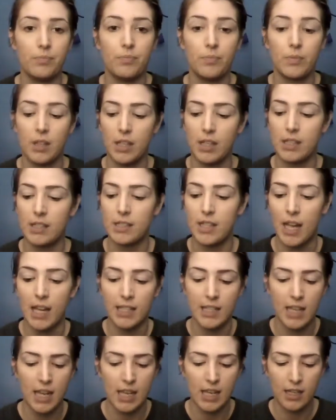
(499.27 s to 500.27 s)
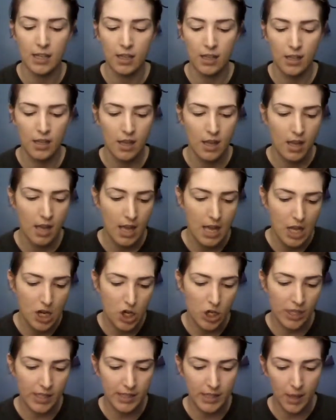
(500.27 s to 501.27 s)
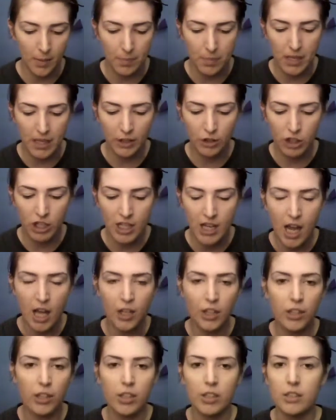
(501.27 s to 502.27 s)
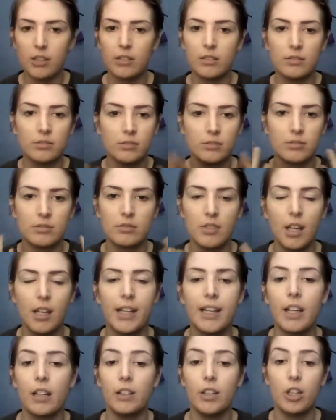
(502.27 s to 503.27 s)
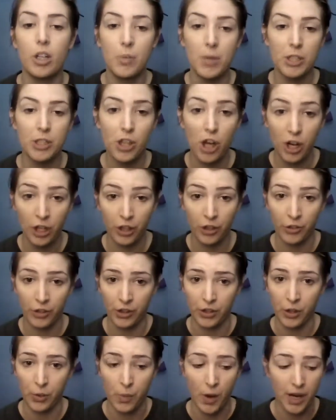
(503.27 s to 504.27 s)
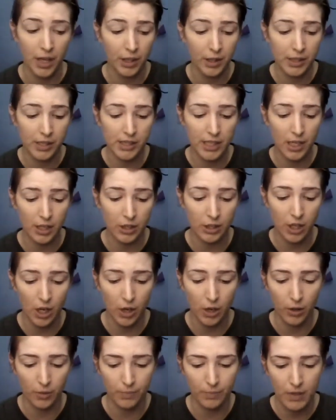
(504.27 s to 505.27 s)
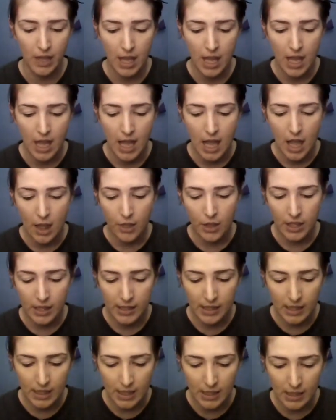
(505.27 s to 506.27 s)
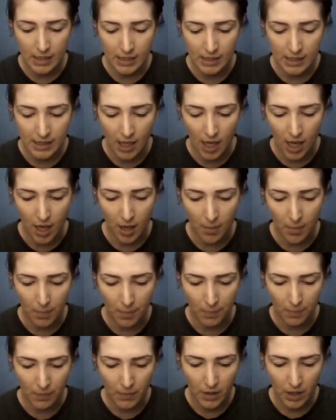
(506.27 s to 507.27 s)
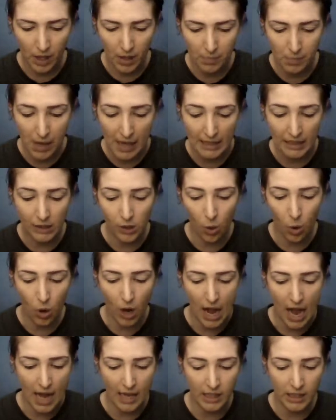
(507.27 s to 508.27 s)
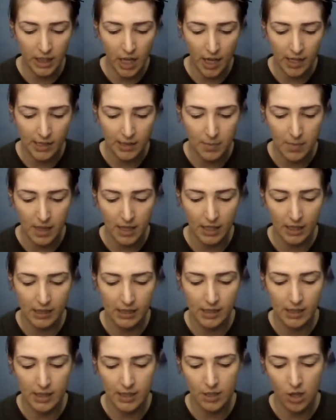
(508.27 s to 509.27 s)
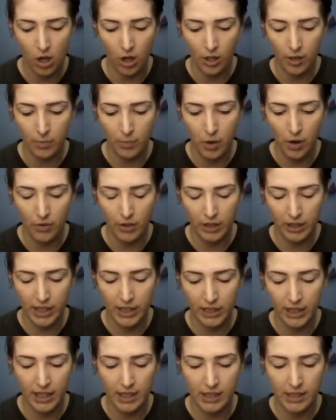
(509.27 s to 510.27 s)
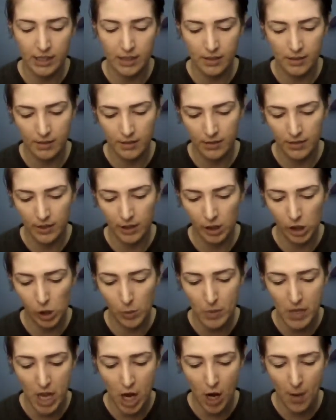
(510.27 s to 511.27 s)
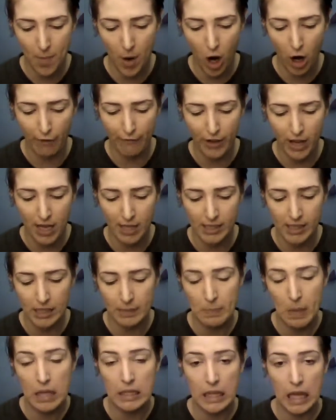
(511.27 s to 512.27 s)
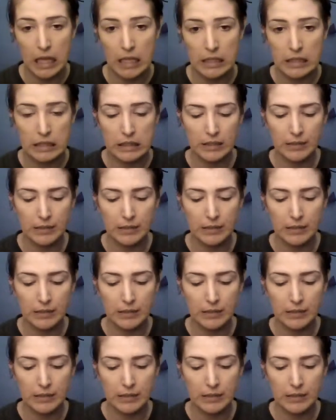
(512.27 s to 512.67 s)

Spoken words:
is I take just a peachy colored, like a little bit darker than your regular skin tone. This is by Lorac Cosmetics. It's called Perfectly Lit Lumiere Parfait Spotlight.